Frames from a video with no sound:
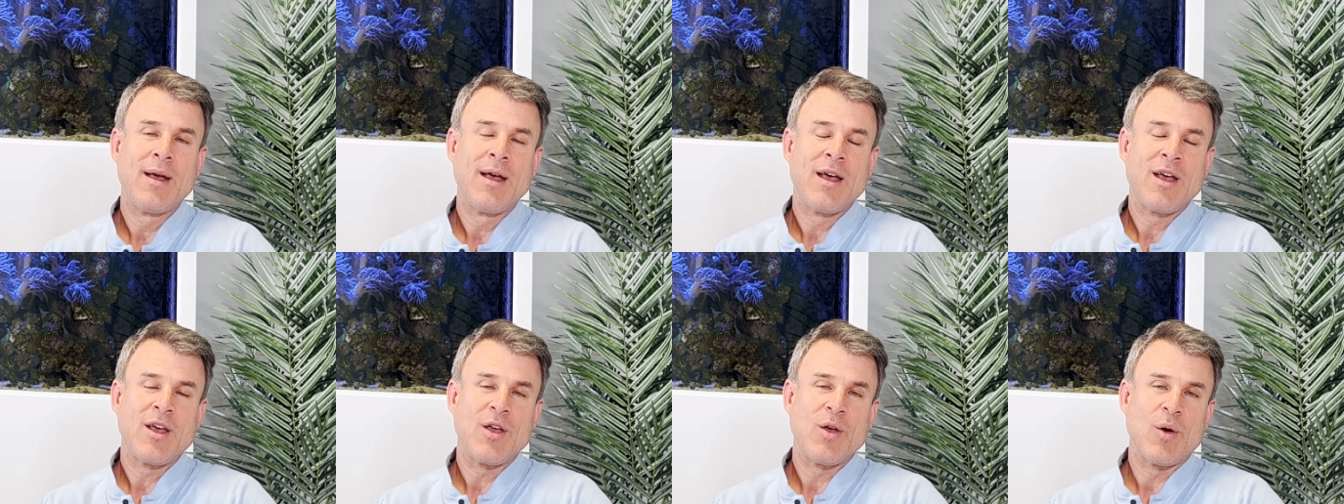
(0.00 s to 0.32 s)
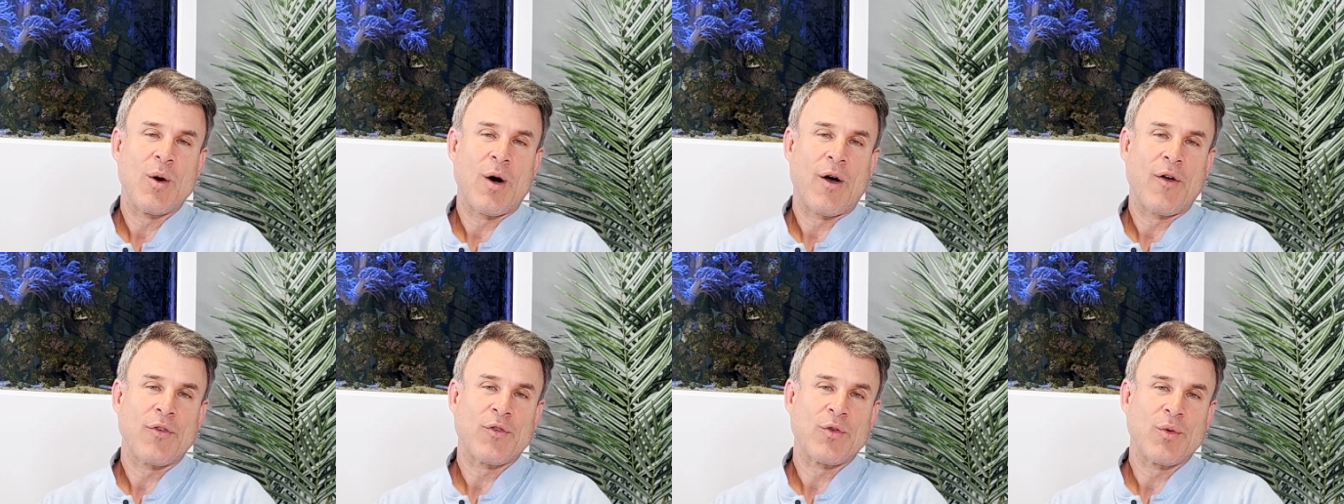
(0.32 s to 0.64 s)
You
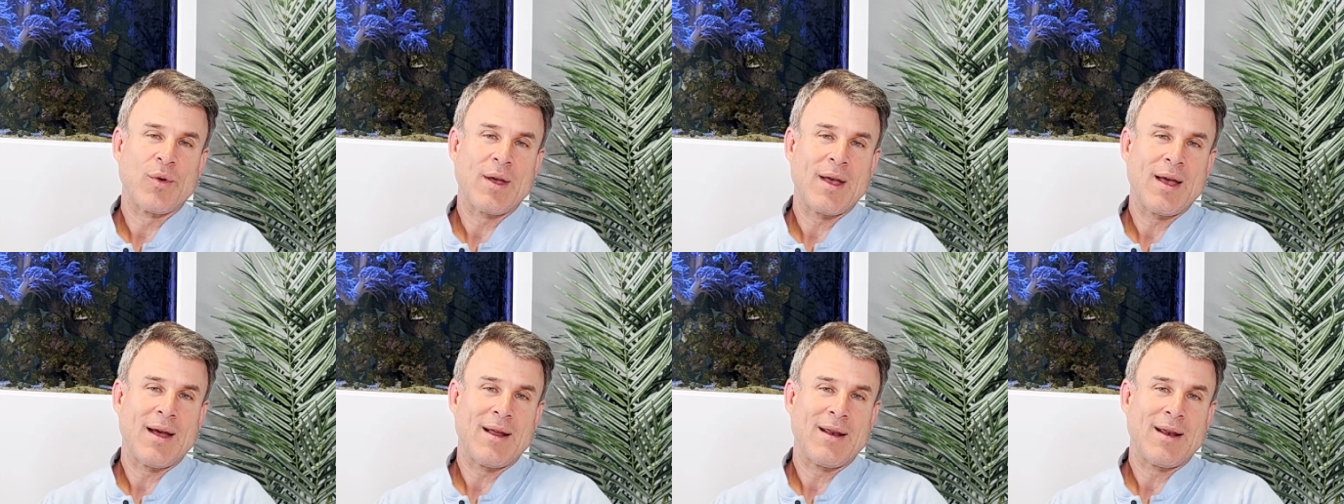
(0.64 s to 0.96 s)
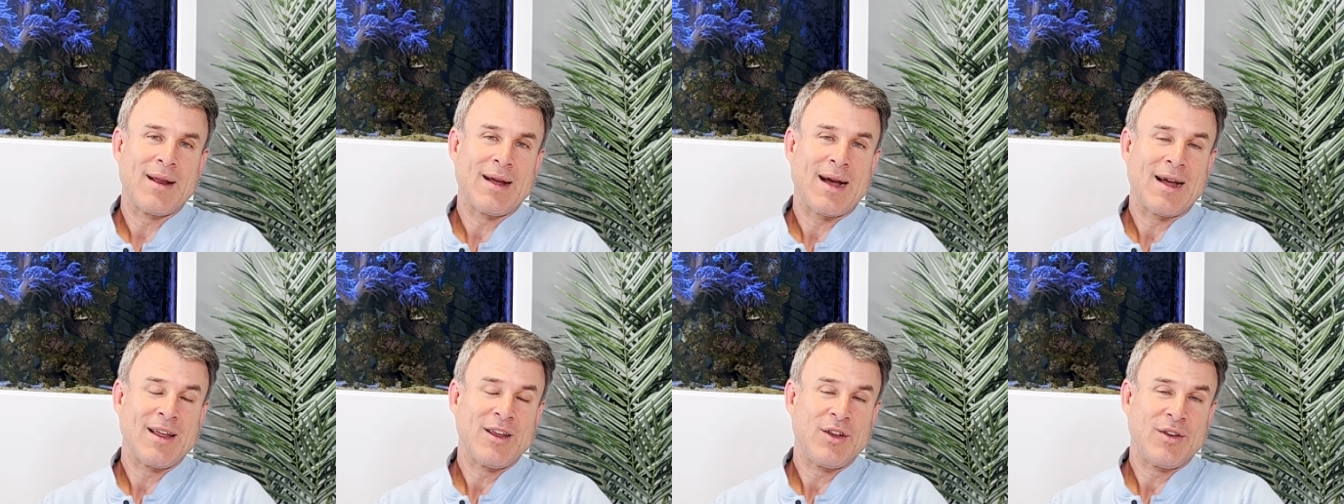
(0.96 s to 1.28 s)
also get
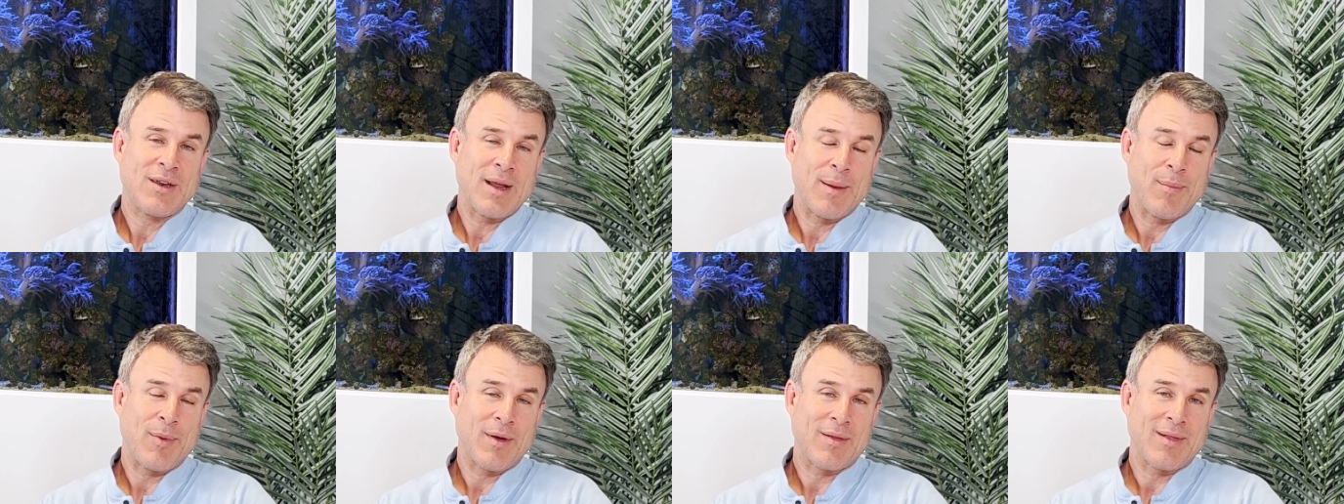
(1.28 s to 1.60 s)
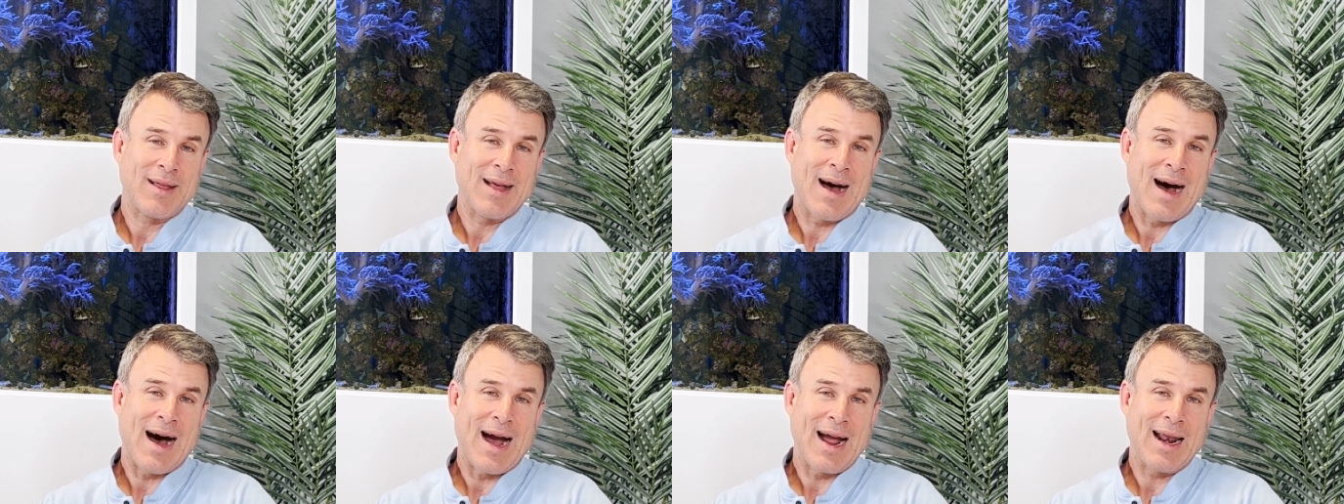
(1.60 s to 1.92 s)
typically
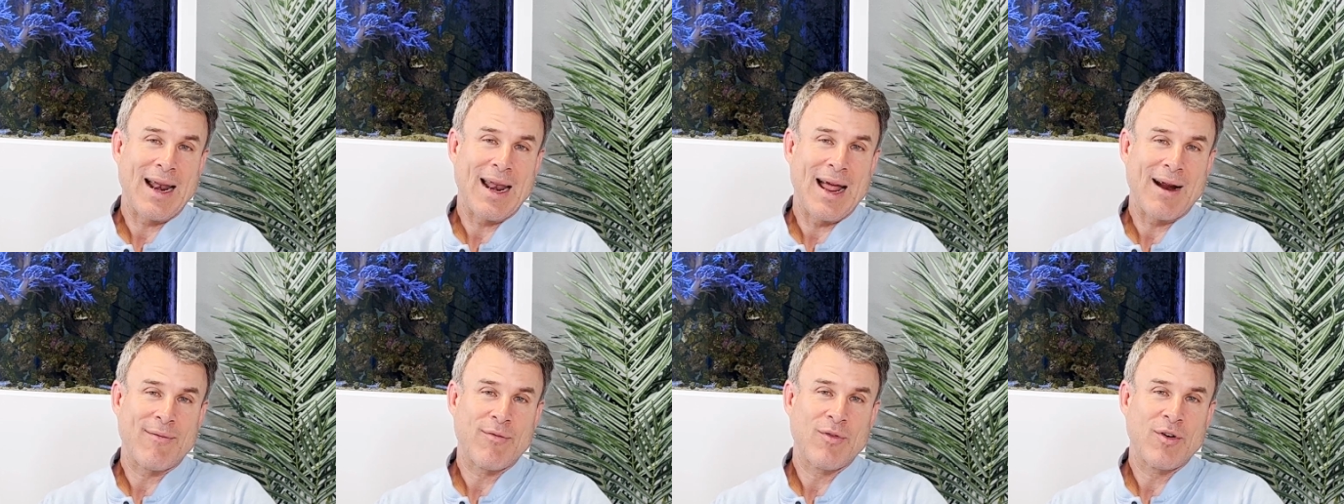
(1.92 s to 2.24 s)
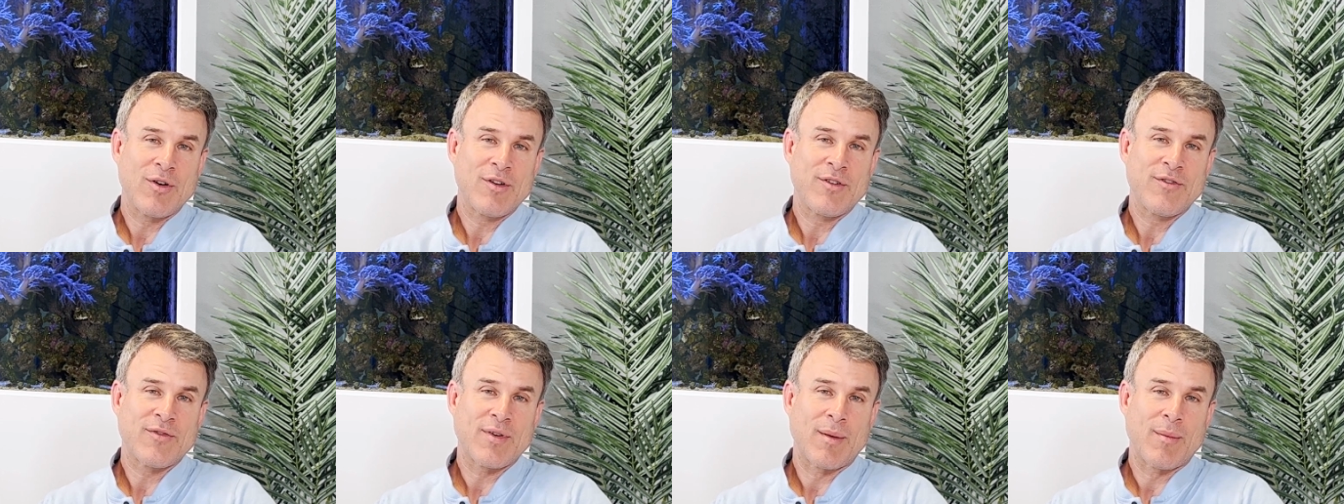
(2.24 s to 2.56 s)
high
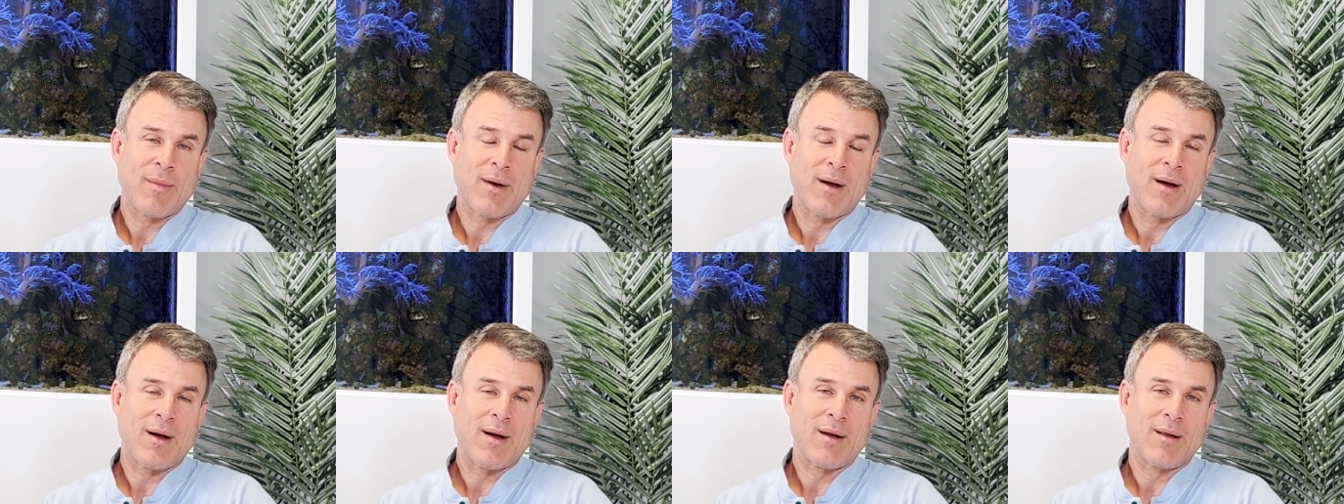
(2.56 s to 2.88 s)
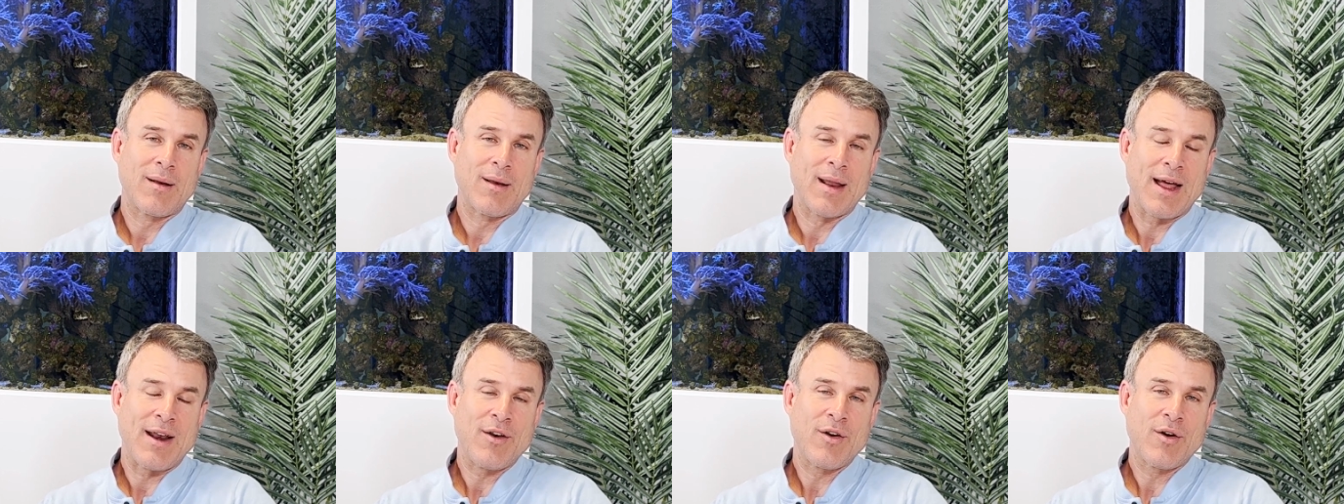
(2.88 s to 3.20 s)
leverage from a
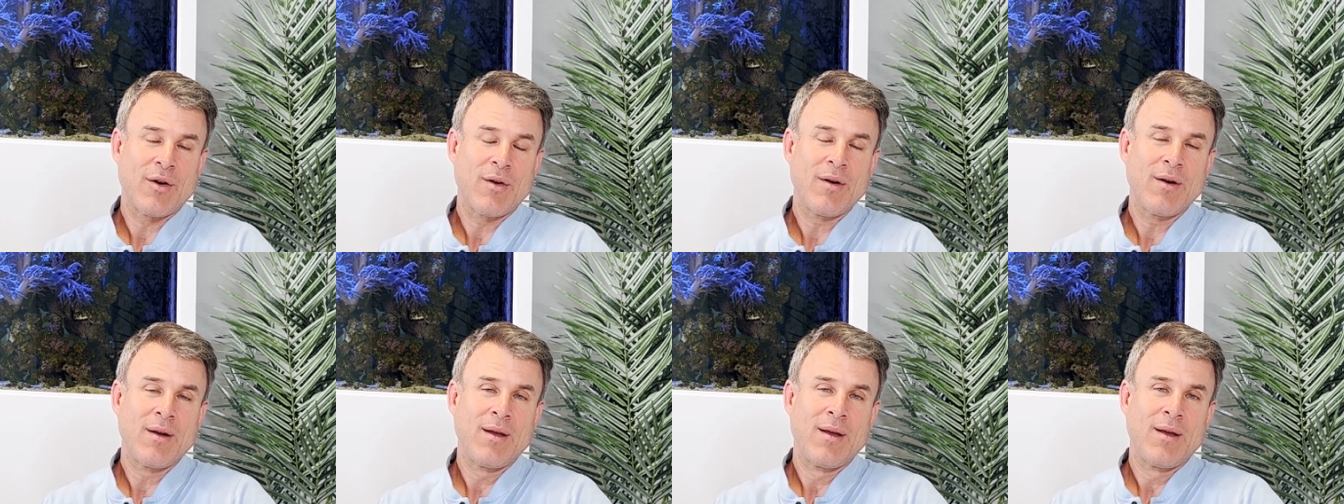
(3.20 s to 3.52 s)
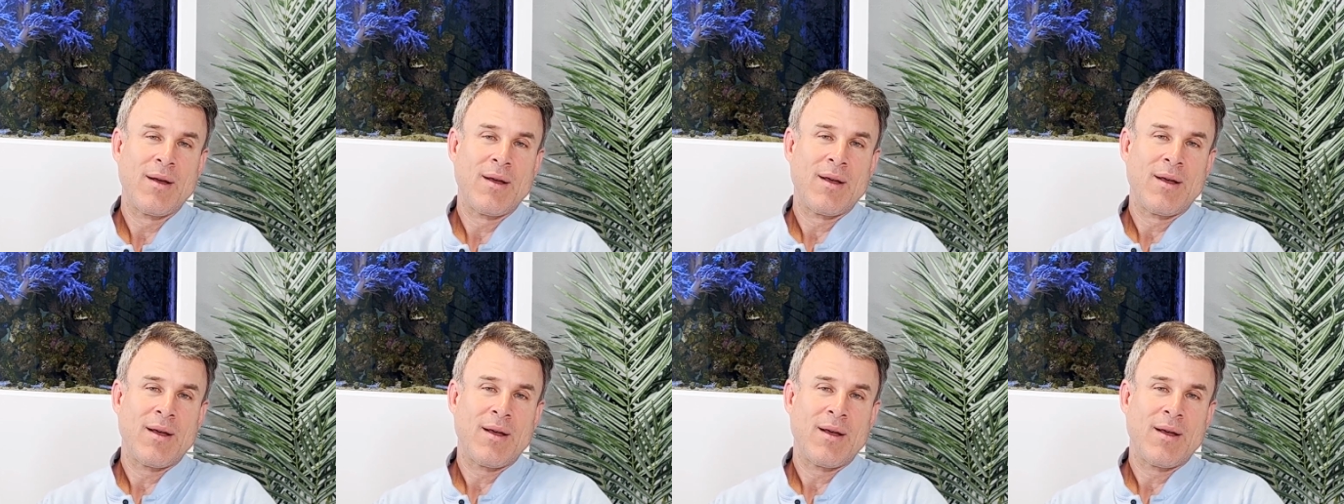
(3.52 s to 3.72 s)
lender.